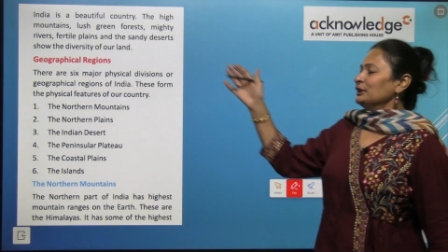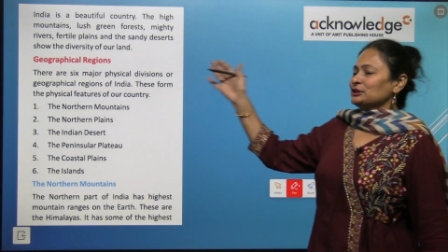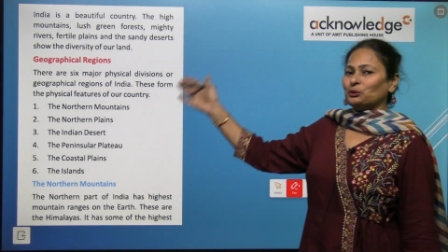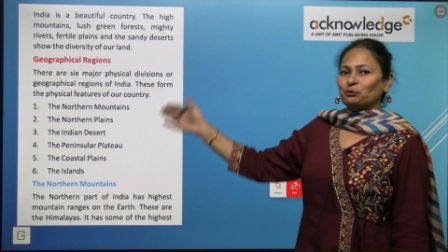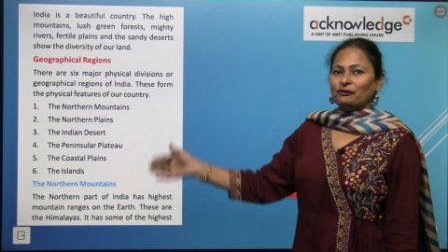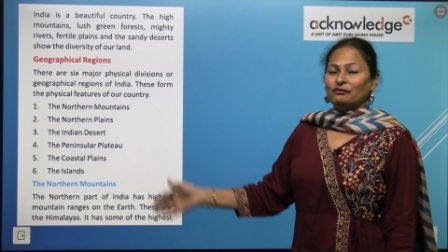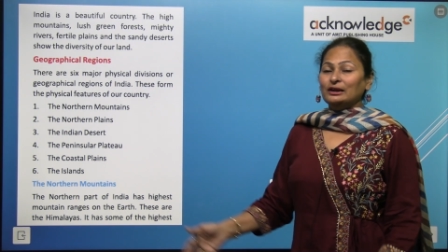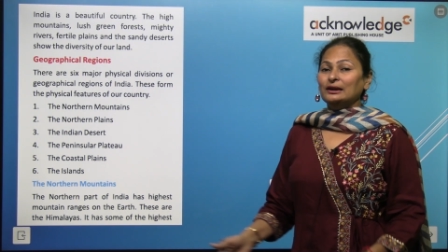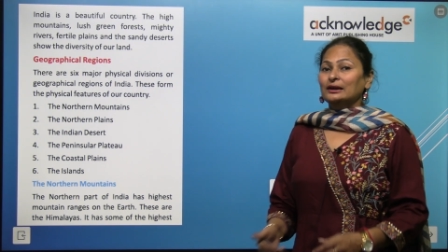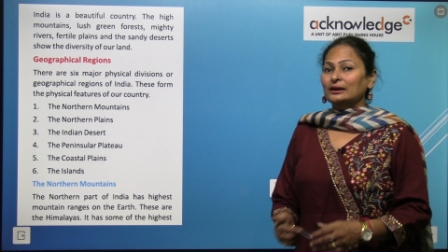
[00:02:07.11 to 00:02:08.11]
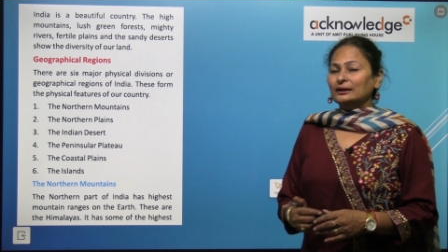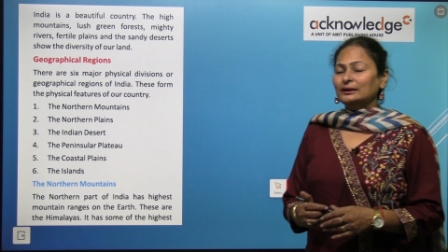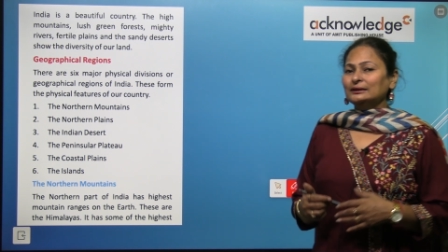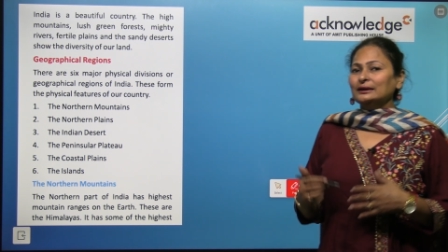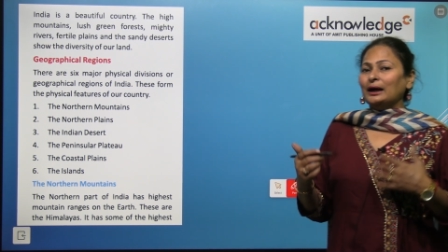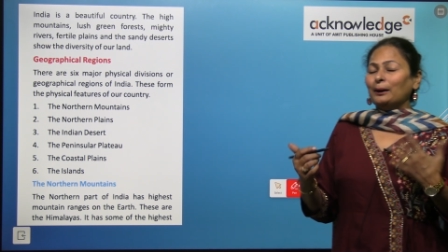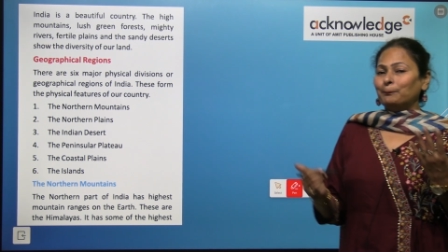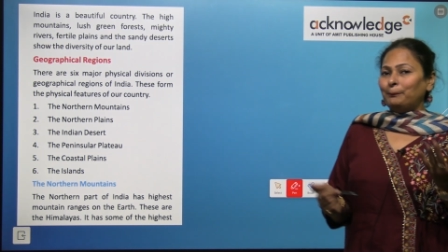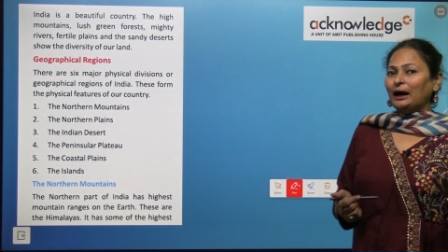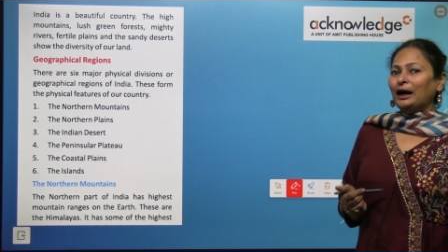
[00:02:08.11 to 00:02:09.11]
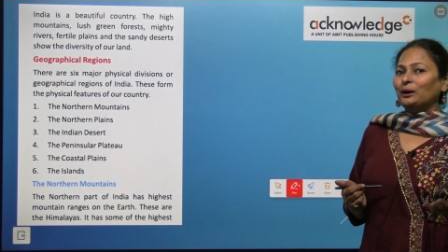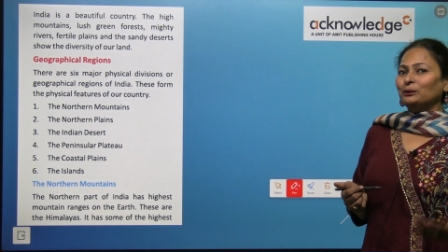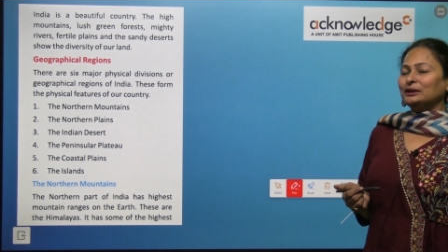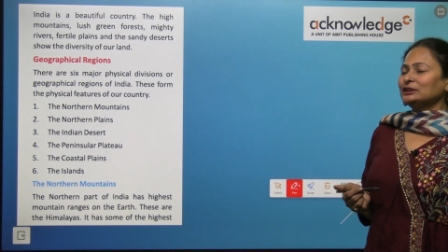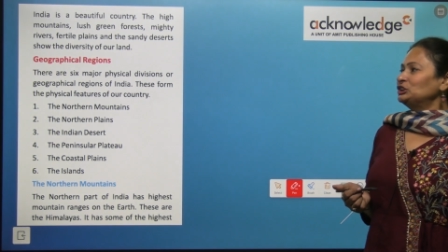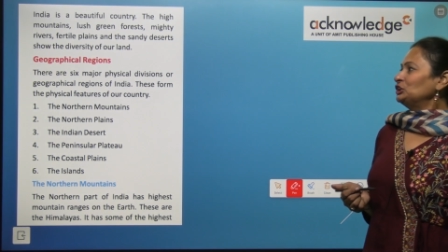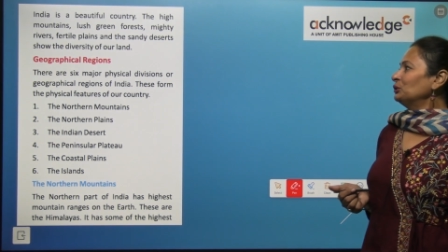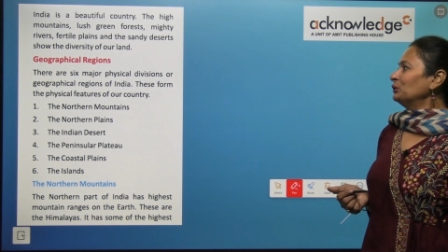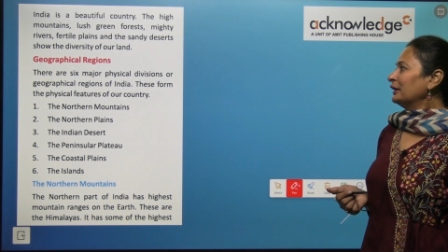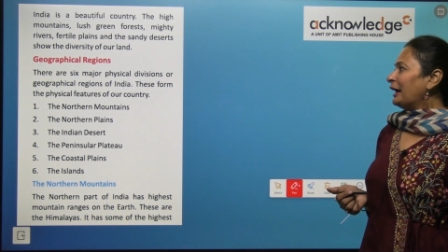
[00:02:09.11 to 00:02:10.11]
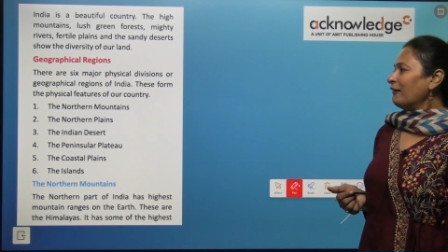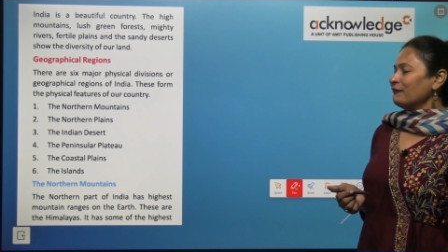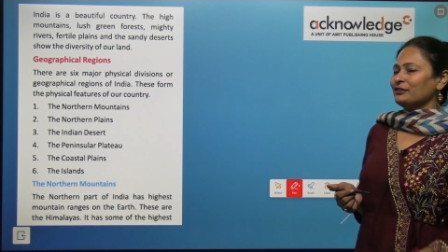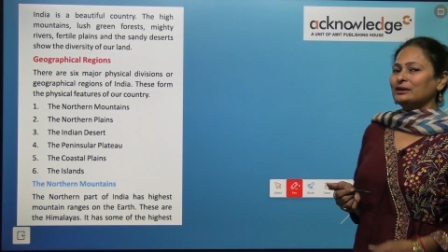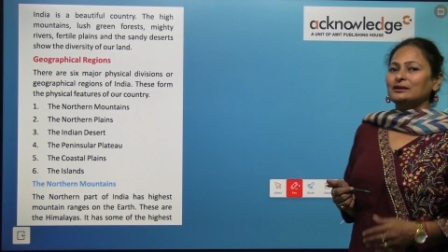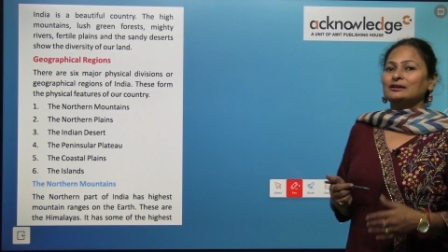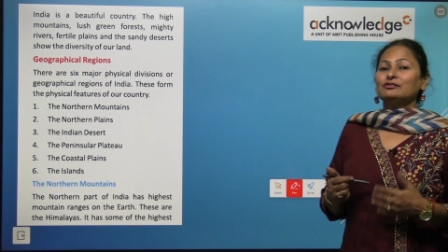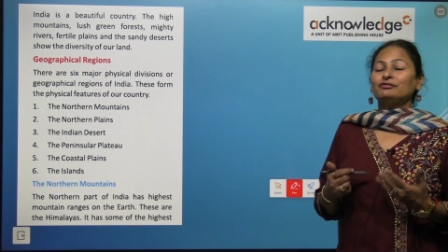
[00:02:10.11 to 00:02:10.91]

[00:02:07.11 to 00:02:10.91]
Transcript: So, we will learn about the geographical